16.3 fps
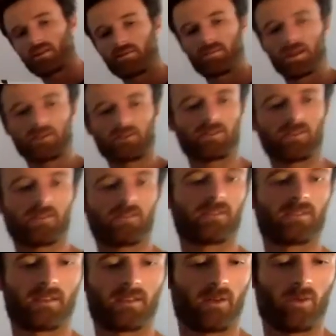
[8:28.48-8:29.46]

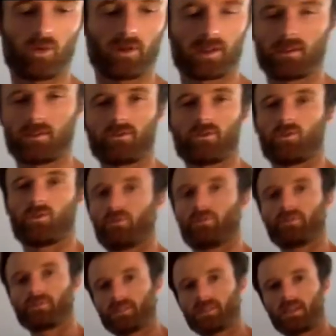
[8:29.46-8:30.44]
mentions or
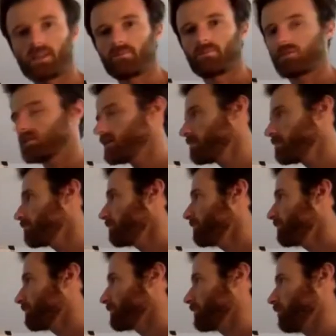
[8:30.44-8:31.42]
controlled,
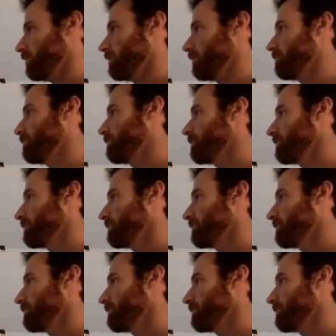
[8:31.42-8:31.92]
same term.